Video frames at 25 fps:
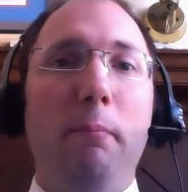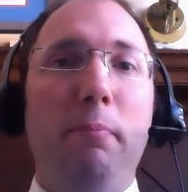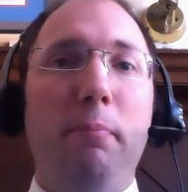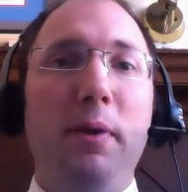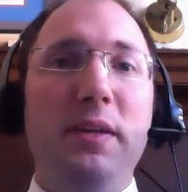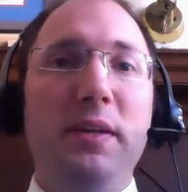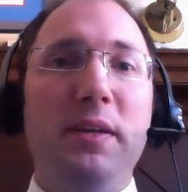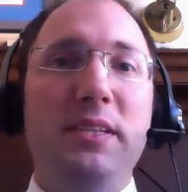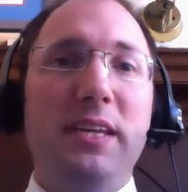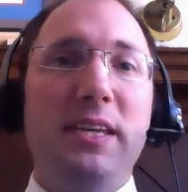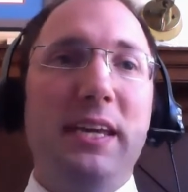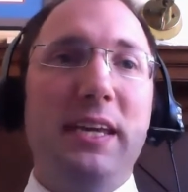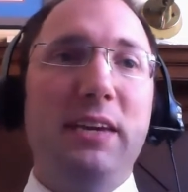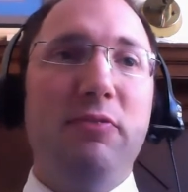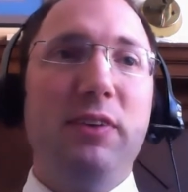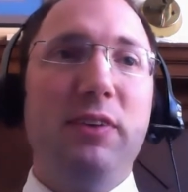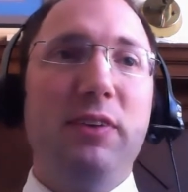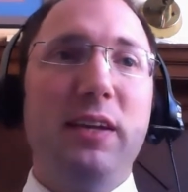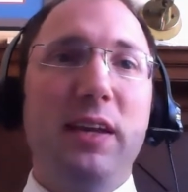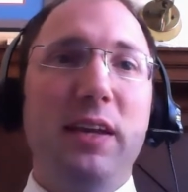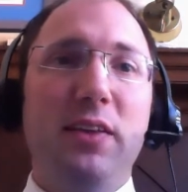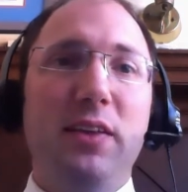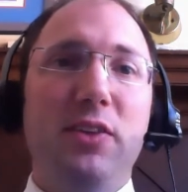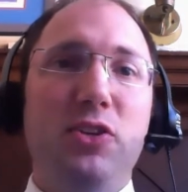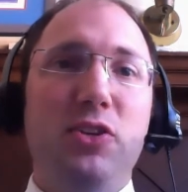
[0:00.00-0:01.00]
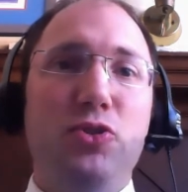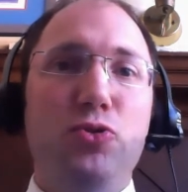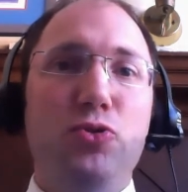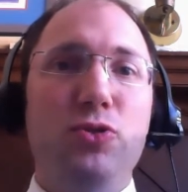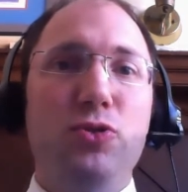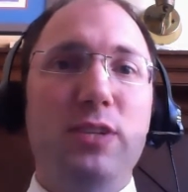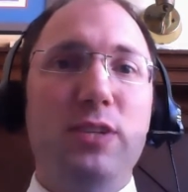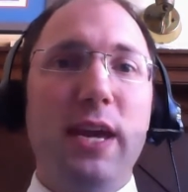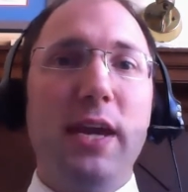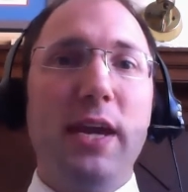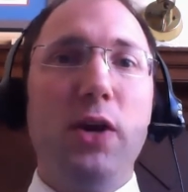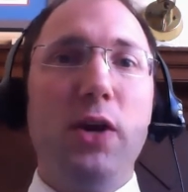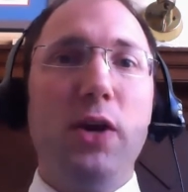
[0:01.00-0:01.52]
but even in the
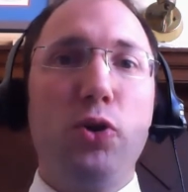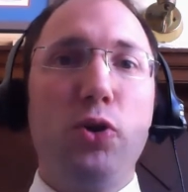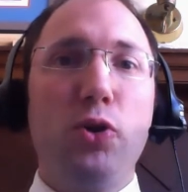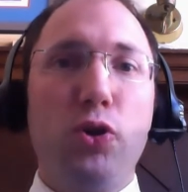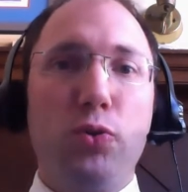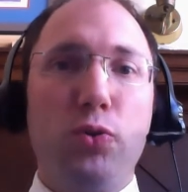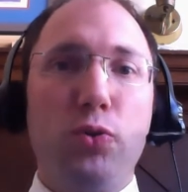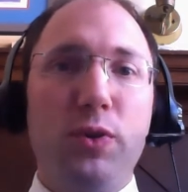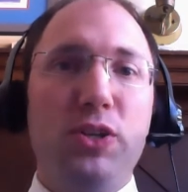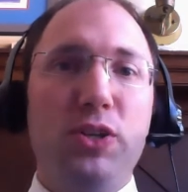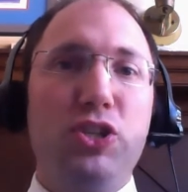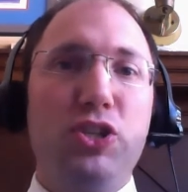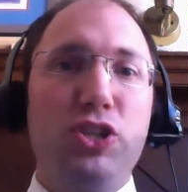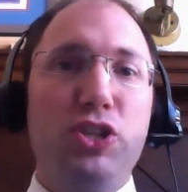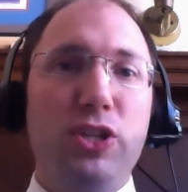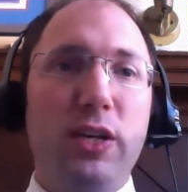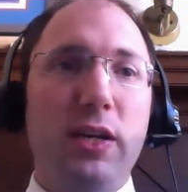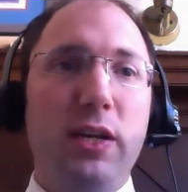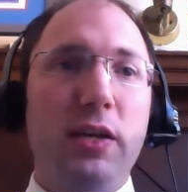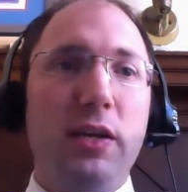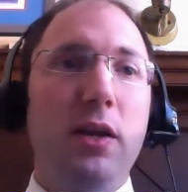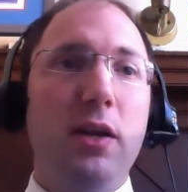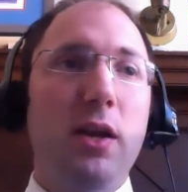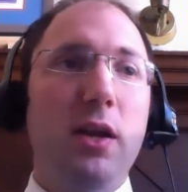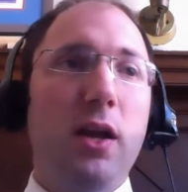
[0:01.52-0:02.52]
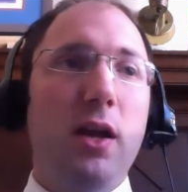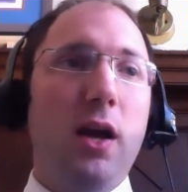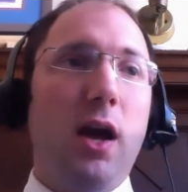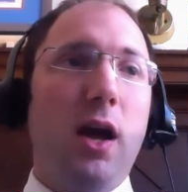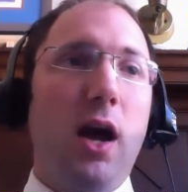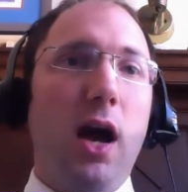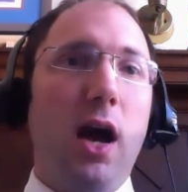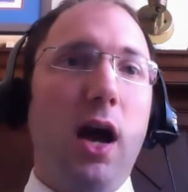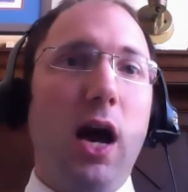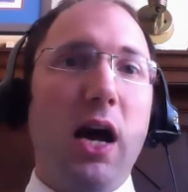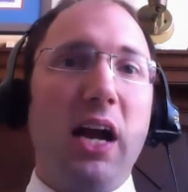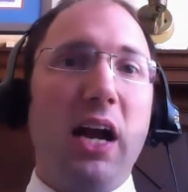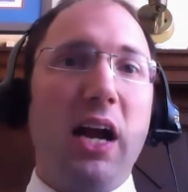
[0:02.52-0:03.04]
Judeo-Christian
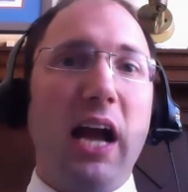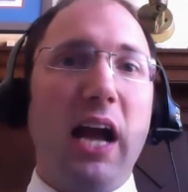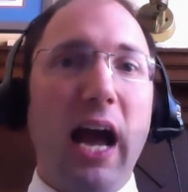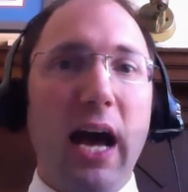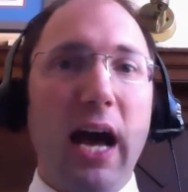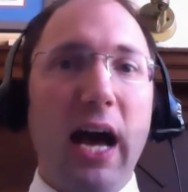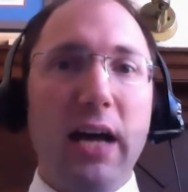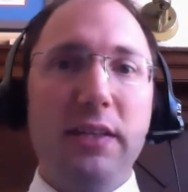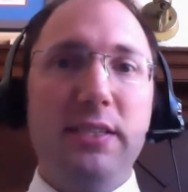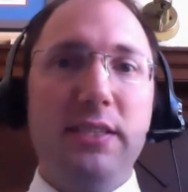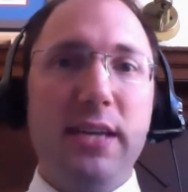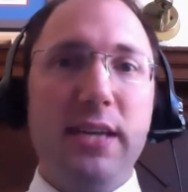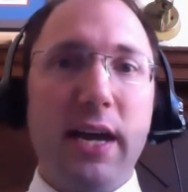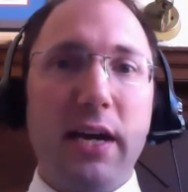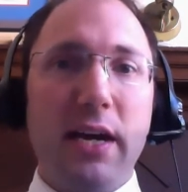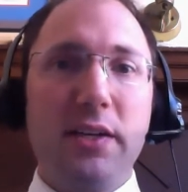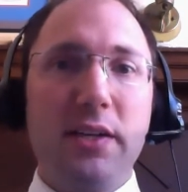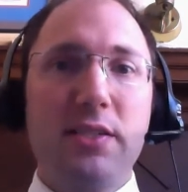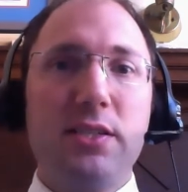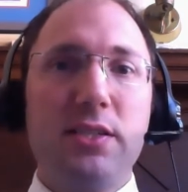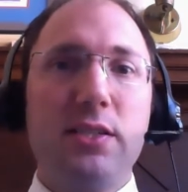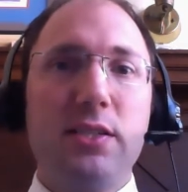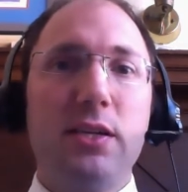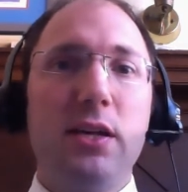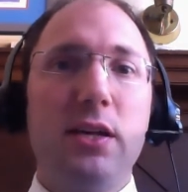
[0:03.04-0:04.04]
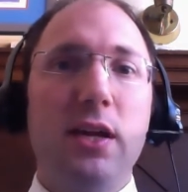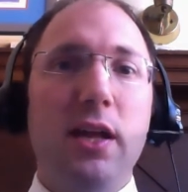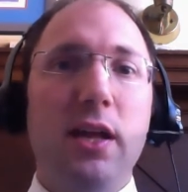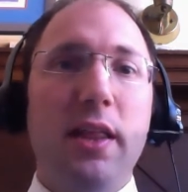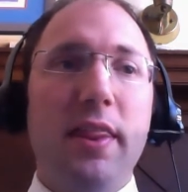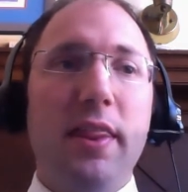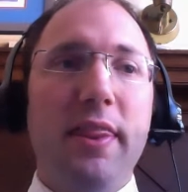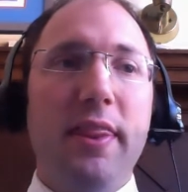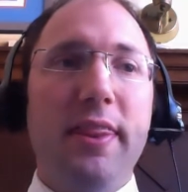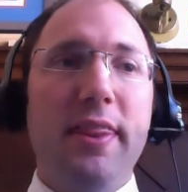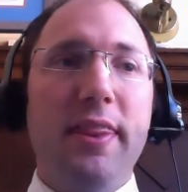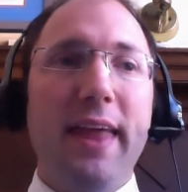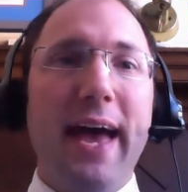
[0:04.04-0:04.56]
uh, context
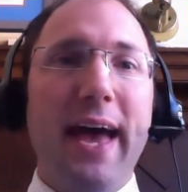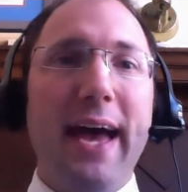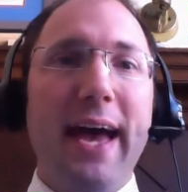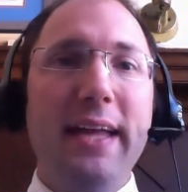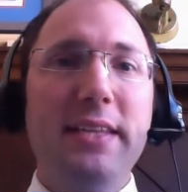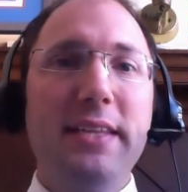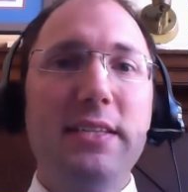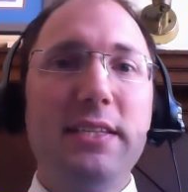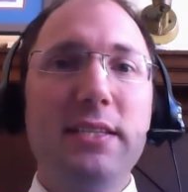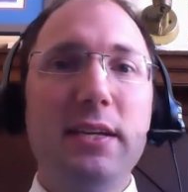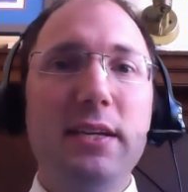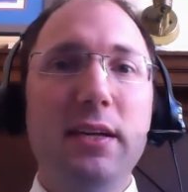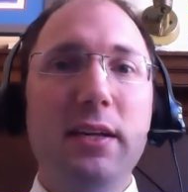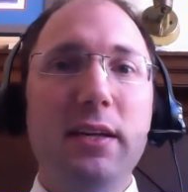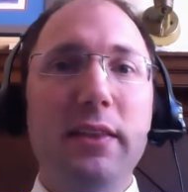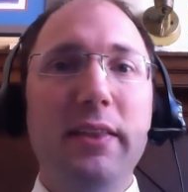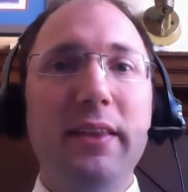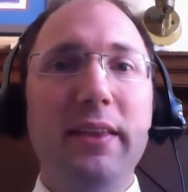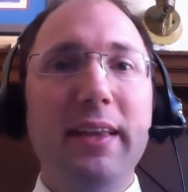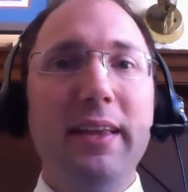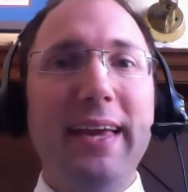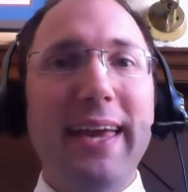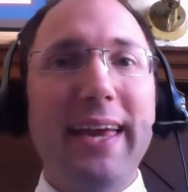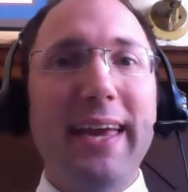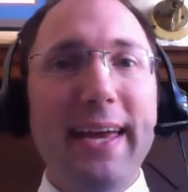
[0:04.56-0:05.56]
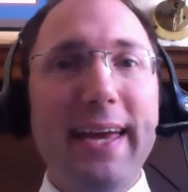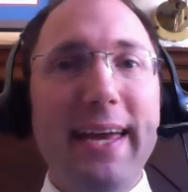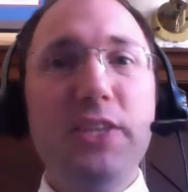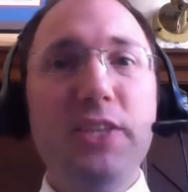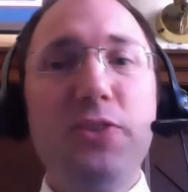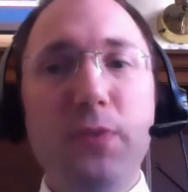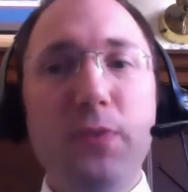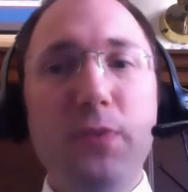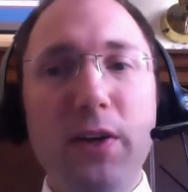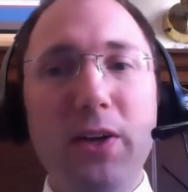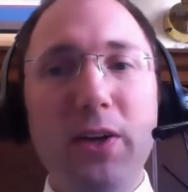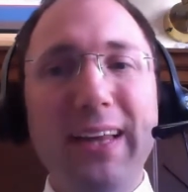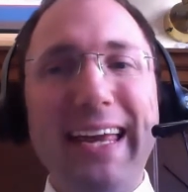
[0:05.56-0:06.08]
that
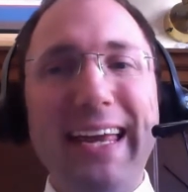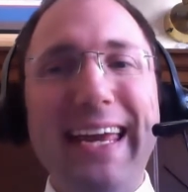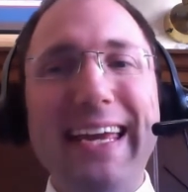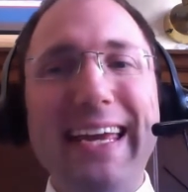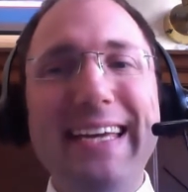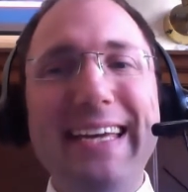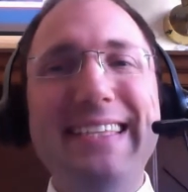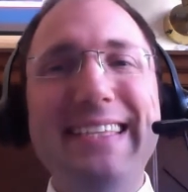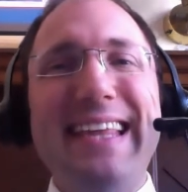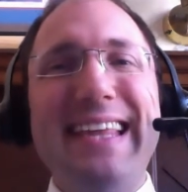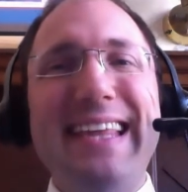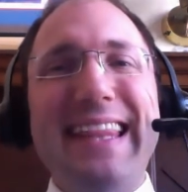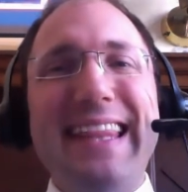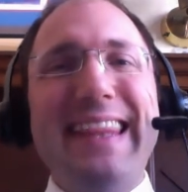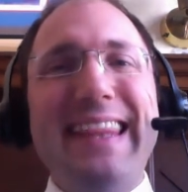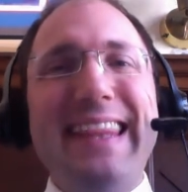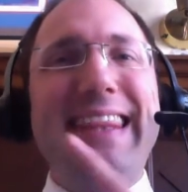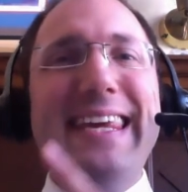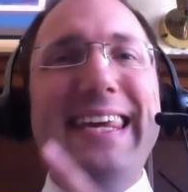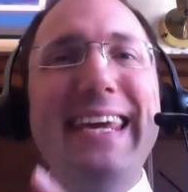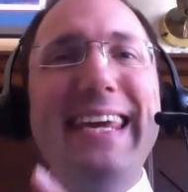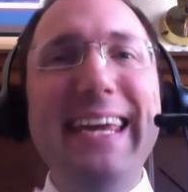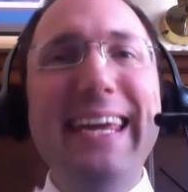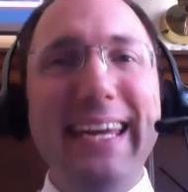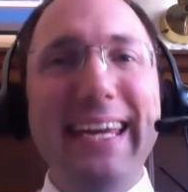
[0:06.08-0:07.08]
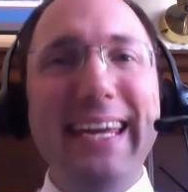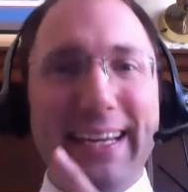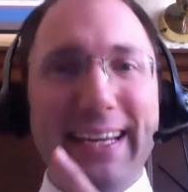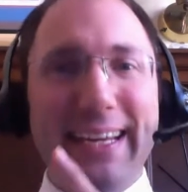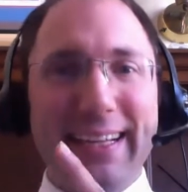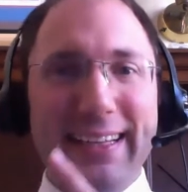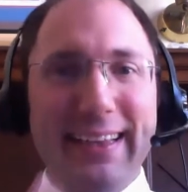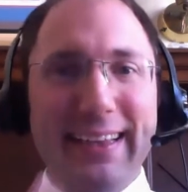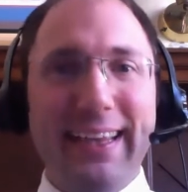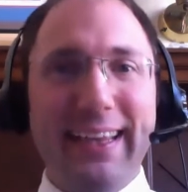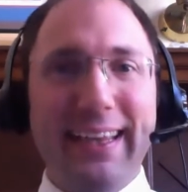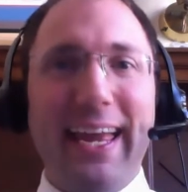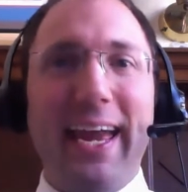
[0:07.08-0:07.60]
Israel is the
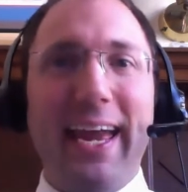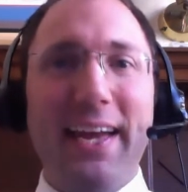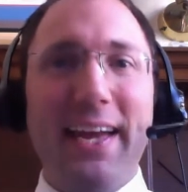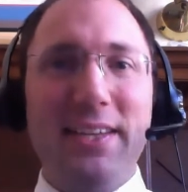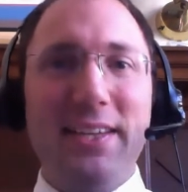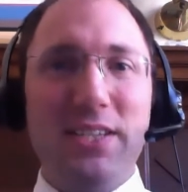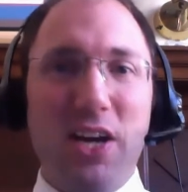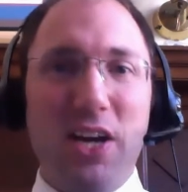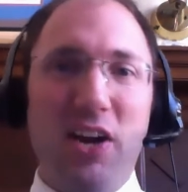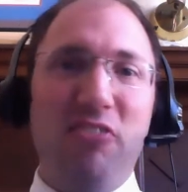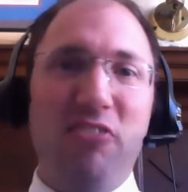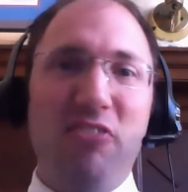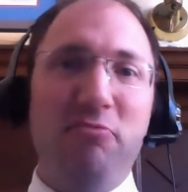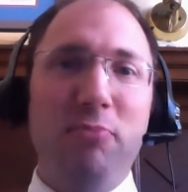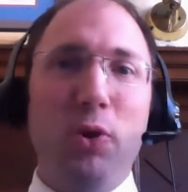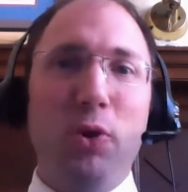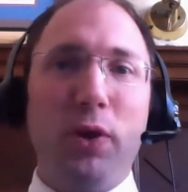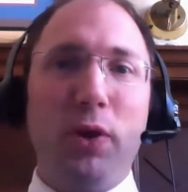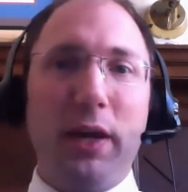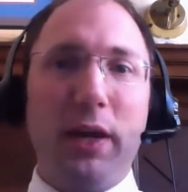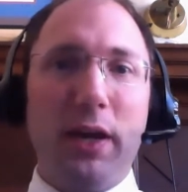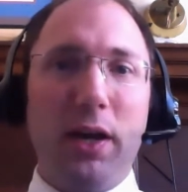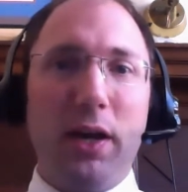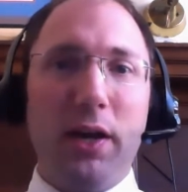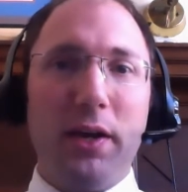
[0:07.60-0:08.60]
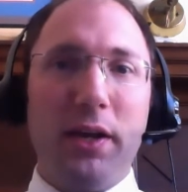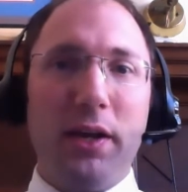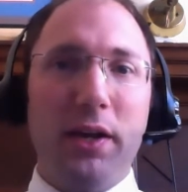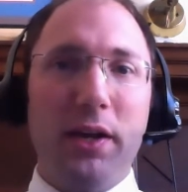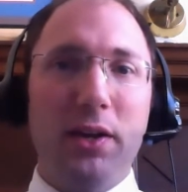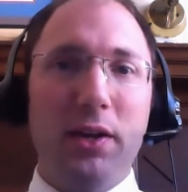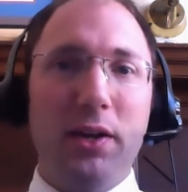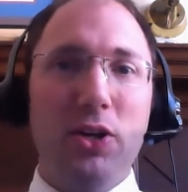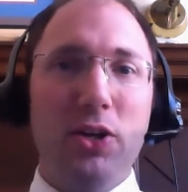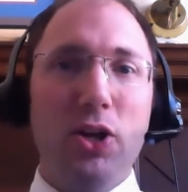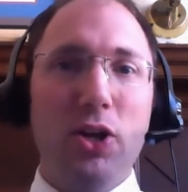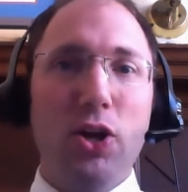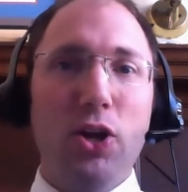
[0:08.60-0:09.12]
land of milk and
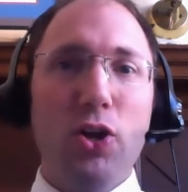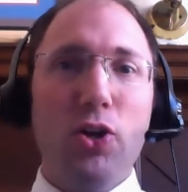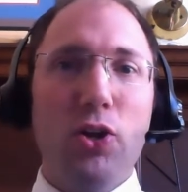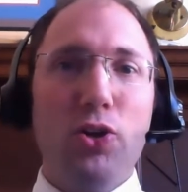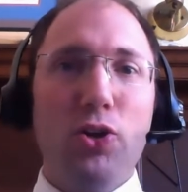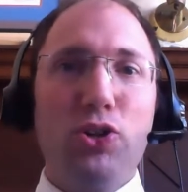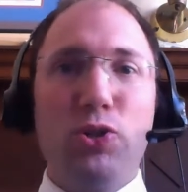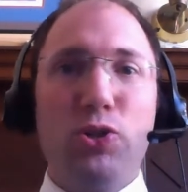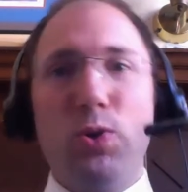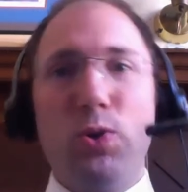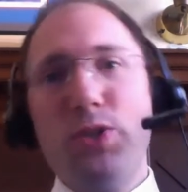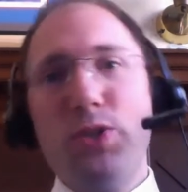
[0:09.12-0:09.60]
honey. So, as